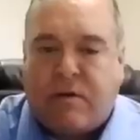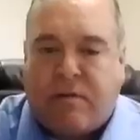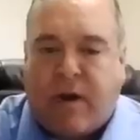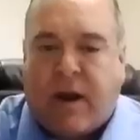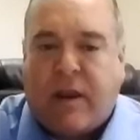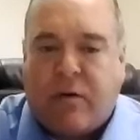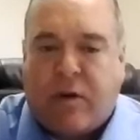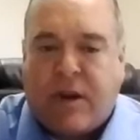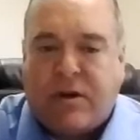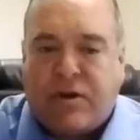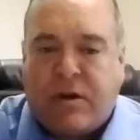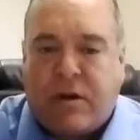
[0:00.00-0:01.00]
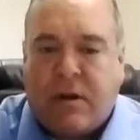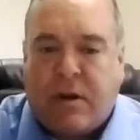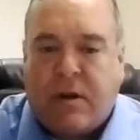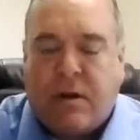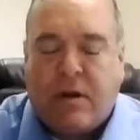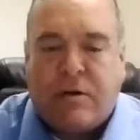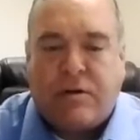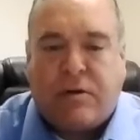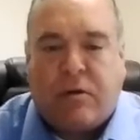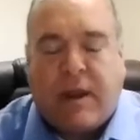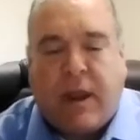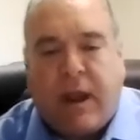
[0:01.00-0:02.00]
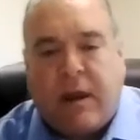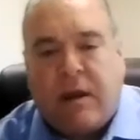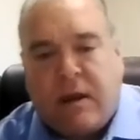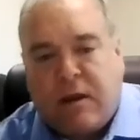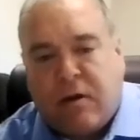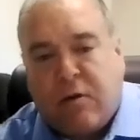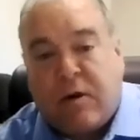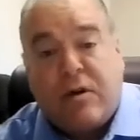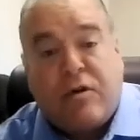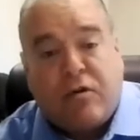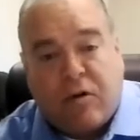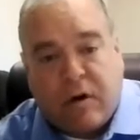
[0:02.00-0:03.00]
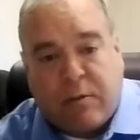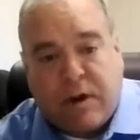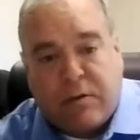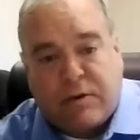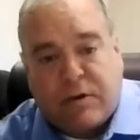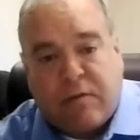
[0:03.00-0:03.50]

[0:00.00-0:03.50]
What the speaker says: valuation. So the ADU contributes